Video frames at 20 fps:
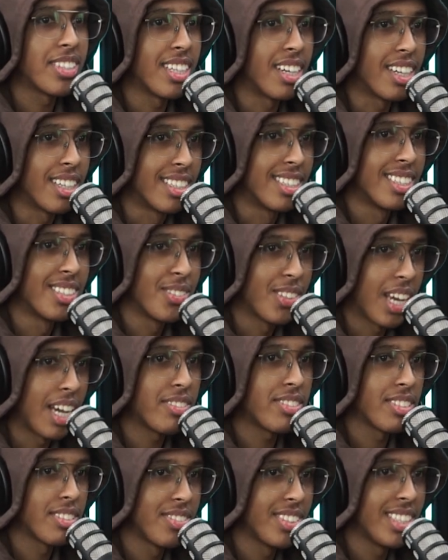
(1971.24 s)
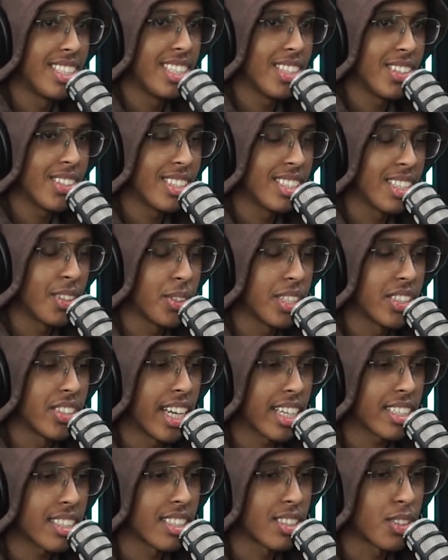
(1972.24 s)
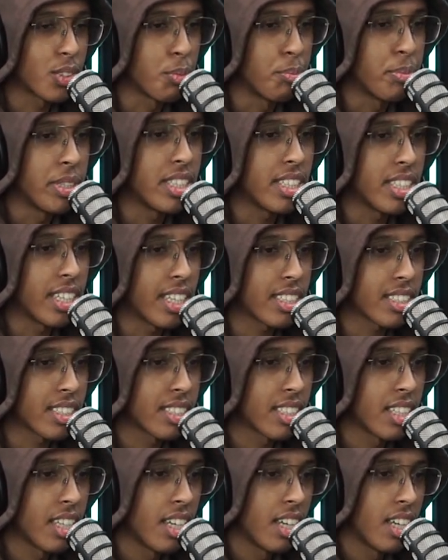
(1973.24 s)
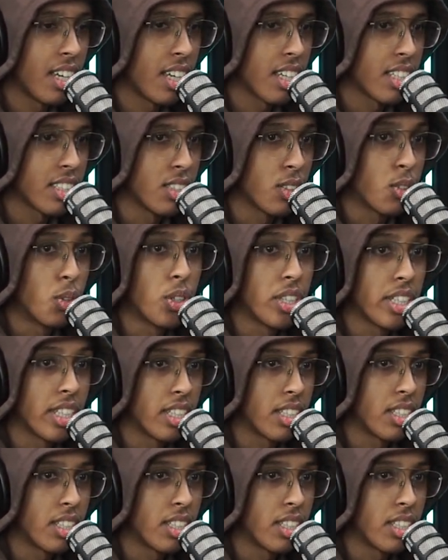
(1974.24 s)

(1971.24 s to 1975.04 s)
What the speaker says: on. We have a video that we reacted to BTS. The Korean.